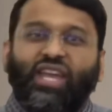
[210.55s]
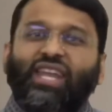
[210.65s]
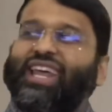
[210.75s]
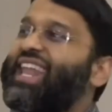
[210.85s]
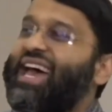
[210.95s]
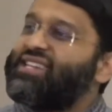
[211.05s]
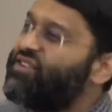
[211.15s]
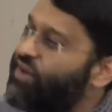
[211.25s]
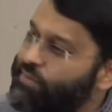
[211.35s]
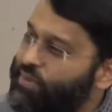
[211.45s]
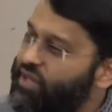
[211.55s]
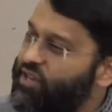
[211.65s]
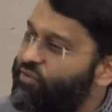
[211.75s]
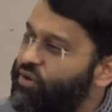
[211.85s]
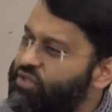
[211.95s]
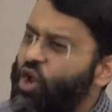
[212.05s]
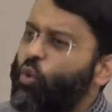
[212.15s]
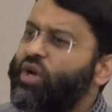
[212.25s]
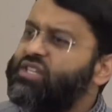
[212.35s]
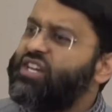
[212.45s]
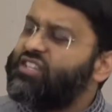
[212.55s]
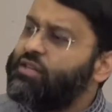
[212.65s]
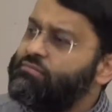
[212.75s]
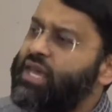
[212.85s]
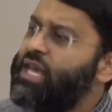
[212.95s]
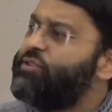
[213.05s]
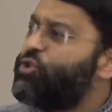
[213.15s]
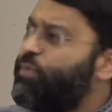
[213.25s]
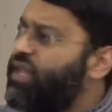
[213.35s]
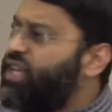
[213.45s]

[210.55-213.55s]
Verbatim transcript: in a land of unbelievers? What does it mean to